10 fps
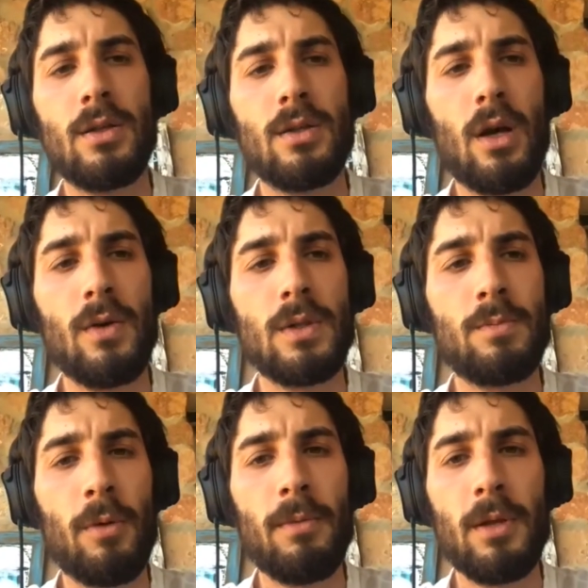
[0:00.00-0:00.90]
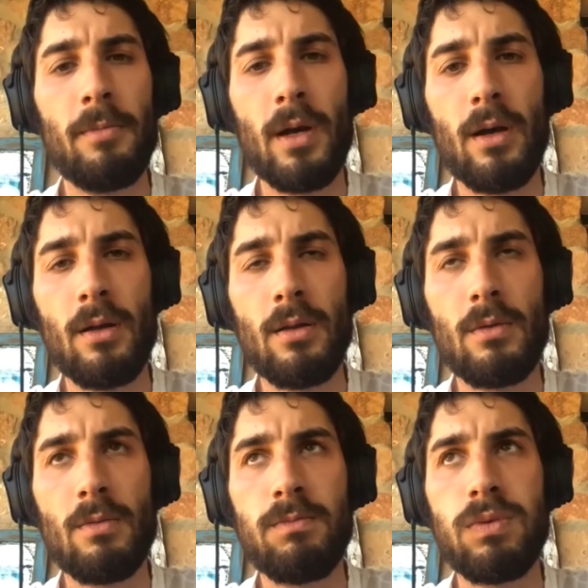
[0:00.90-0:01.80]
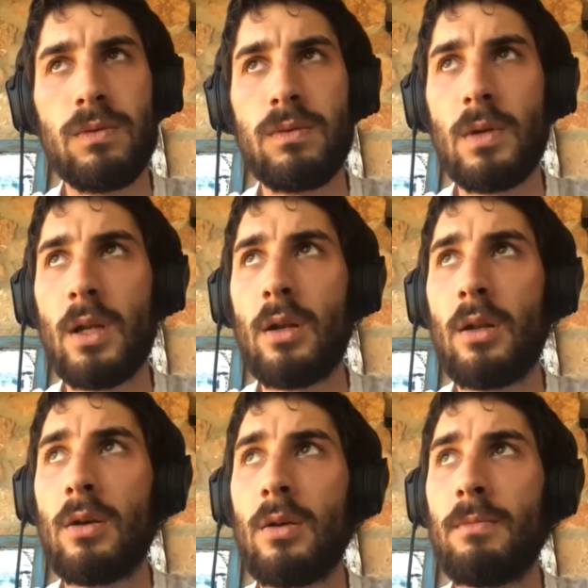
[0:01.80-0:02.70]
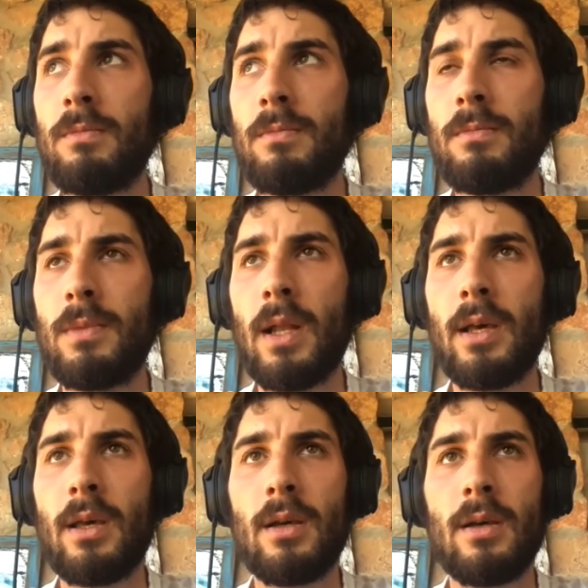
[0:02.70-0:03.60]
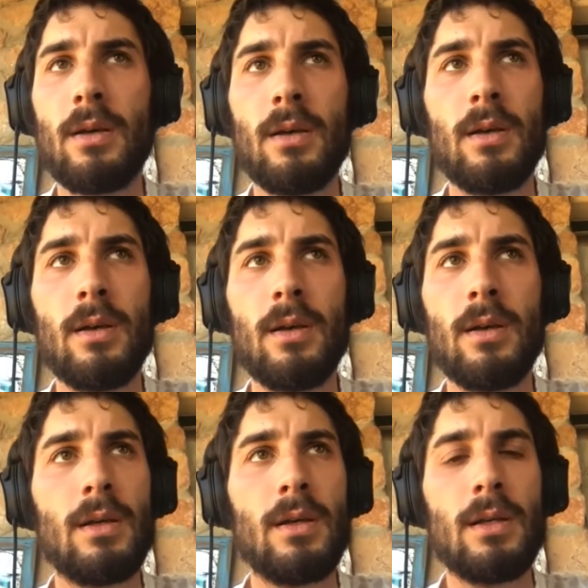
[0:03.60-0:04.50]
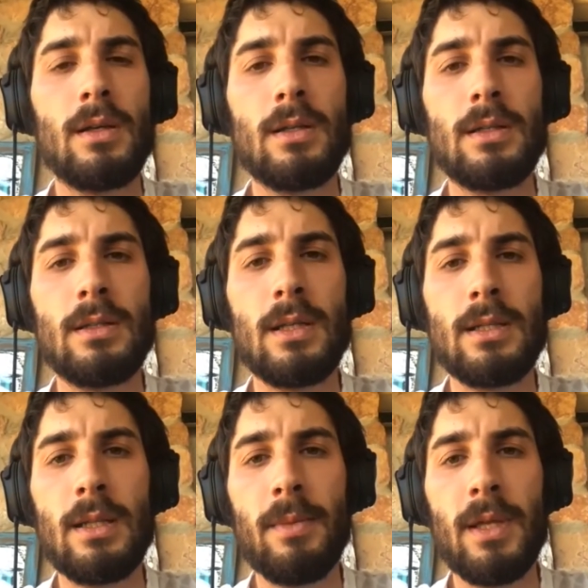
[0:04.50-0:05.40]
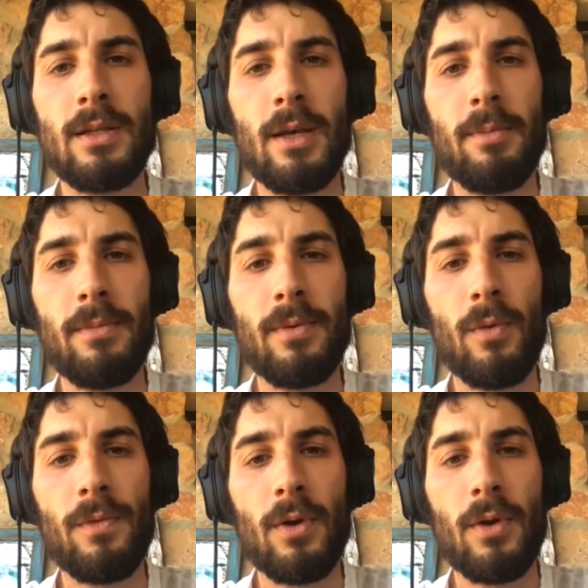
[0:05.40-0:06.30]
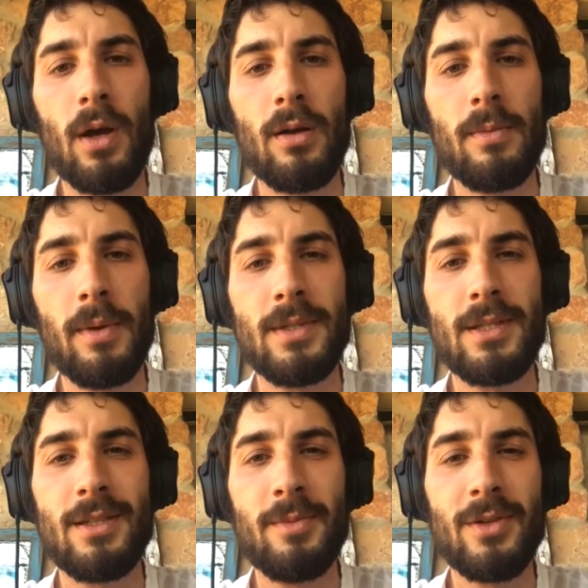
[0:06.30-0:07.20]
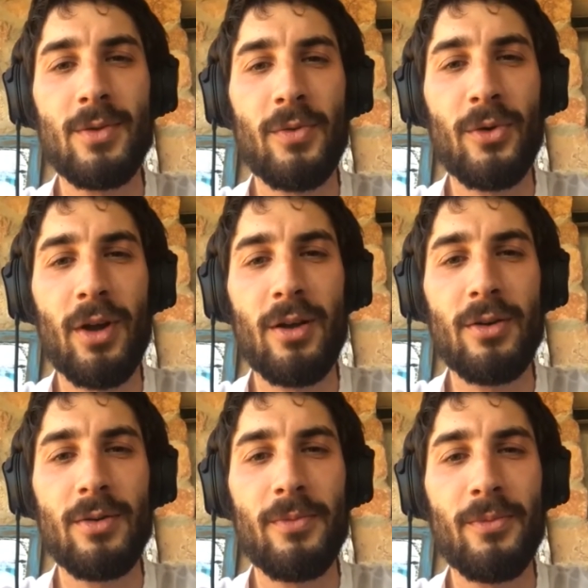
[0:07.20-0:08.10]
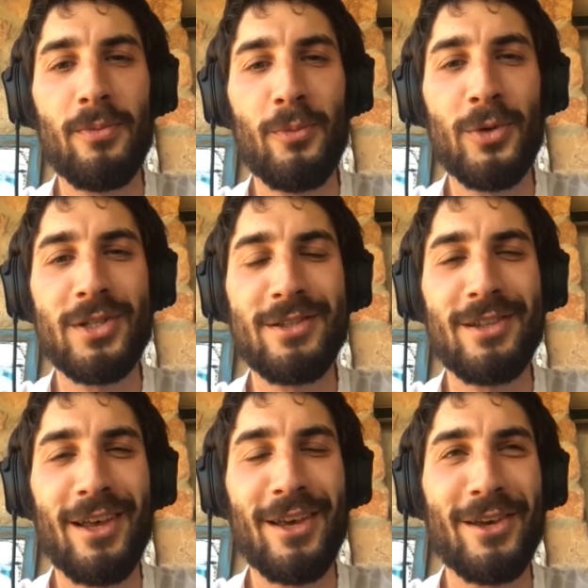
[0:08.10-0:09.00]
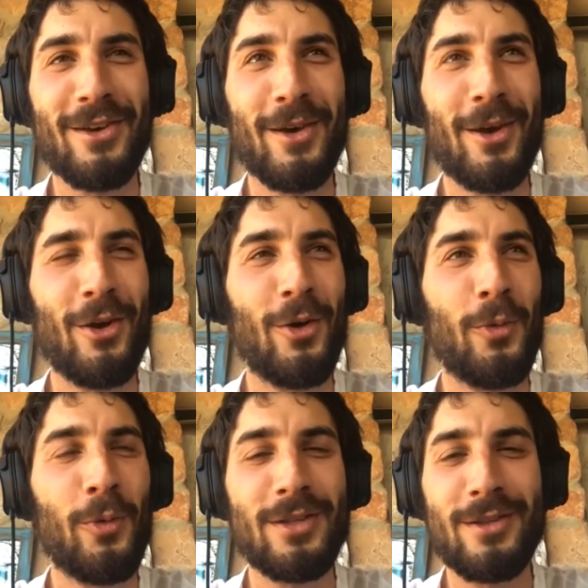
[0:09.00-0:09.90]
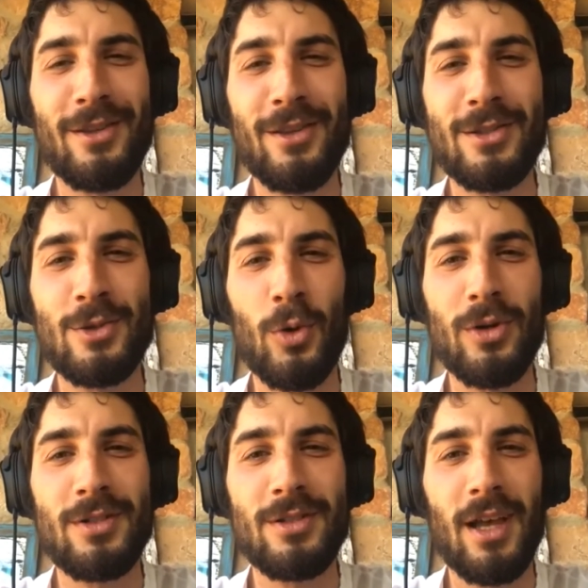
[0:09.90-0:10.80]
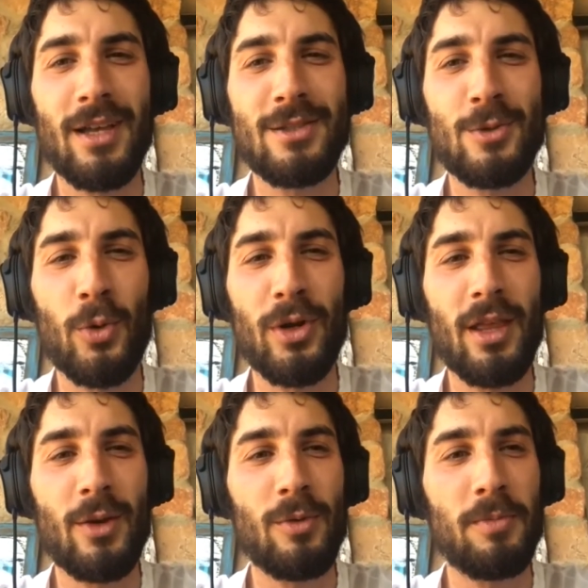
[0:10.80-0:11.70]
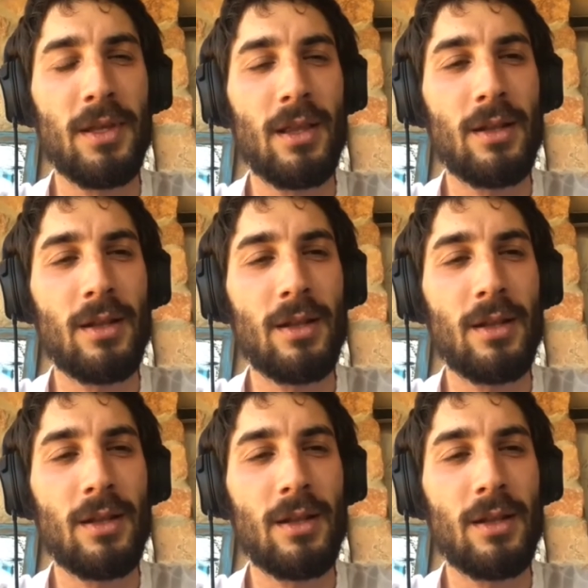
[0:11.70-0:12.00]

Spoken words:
So I was probably about, I don't know, like 60 meters up off the ground, maybe 60 meters off the ground, which is like, I don't know what size story that would be.